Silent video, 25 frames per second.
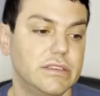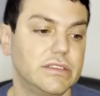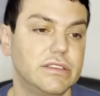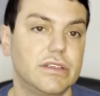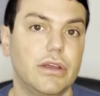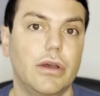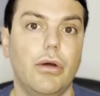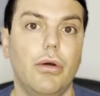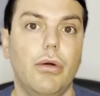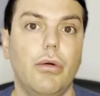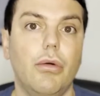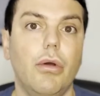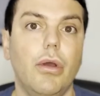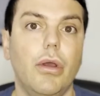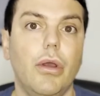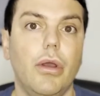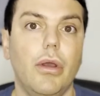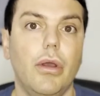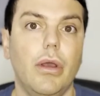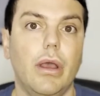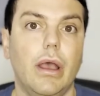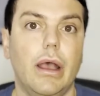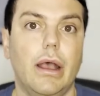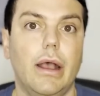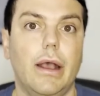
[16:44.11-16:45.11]
So,
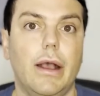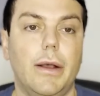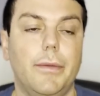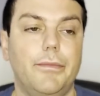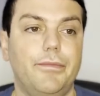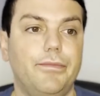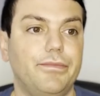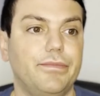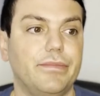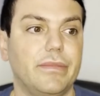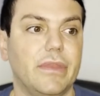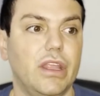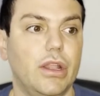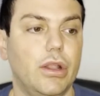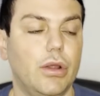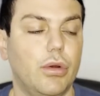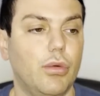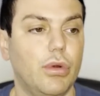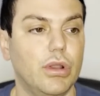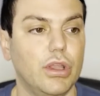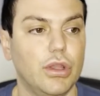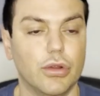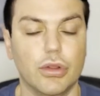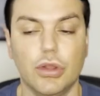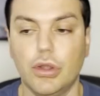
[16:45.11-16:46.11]
you know,
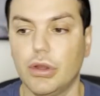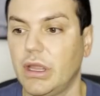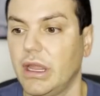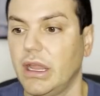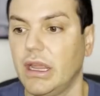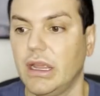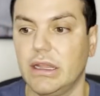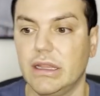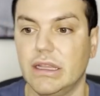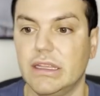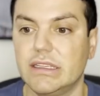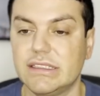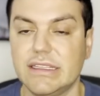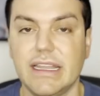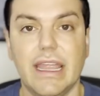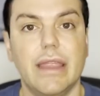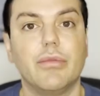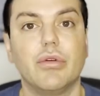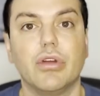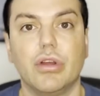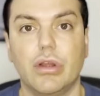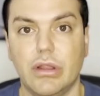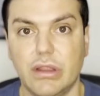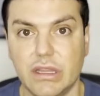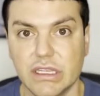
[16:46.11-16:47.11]
when you're looking in this
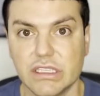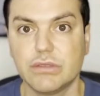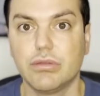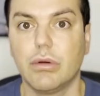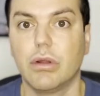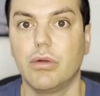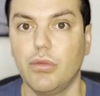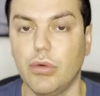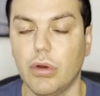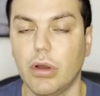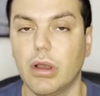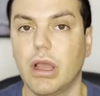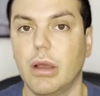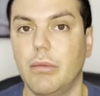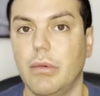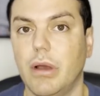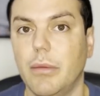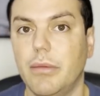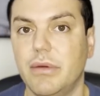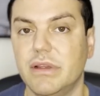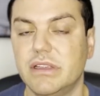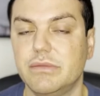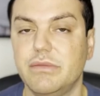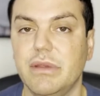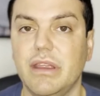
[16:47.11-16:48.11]
neighborhood, this one will come
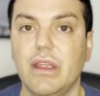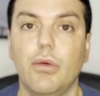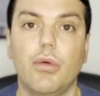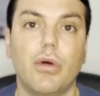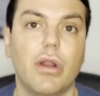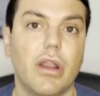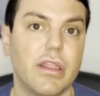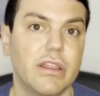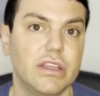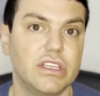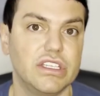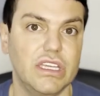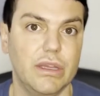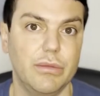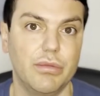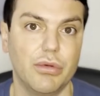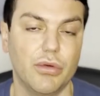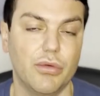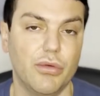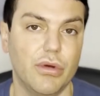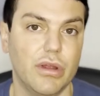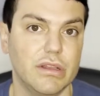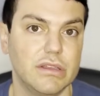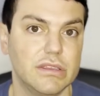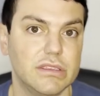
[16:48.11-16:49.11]
up as being one of the
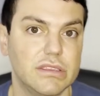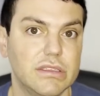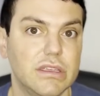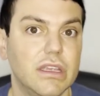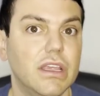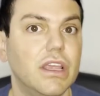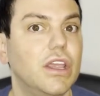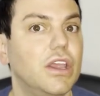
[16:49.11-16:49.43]
cheaper ones,